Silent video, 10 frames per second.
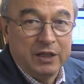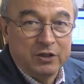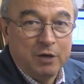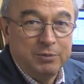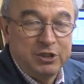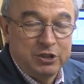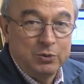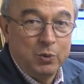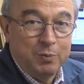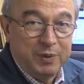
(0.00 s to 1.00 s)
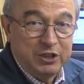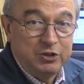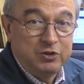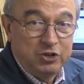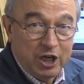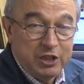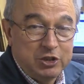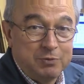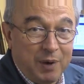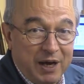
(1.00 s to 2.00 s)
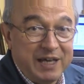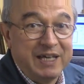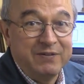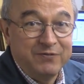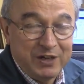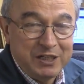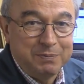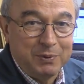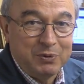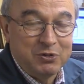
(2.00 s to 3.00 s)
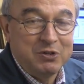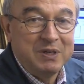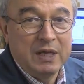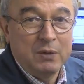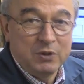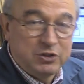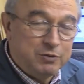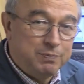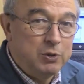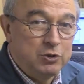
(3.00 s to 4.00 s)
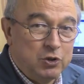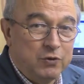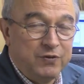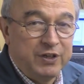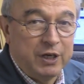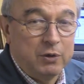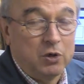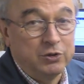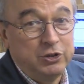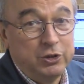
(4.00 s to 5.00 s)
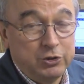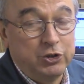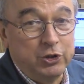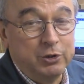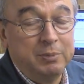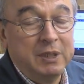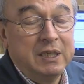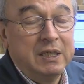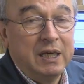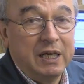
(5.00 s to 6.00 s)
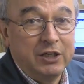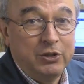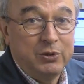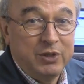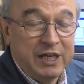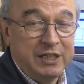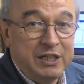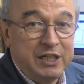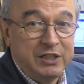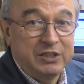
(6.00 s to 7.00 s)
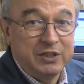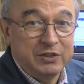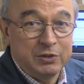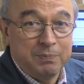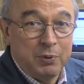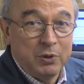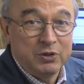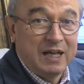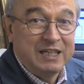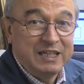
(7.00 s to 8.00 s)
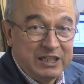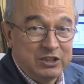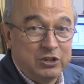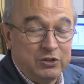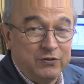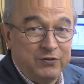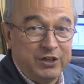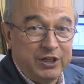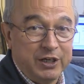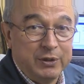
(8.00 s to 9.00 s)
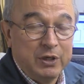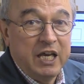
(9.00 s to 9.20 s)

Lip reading: Now the competition will be judged by Inventables. Now, once you've put your video on YouTube, you then need to put a link to your video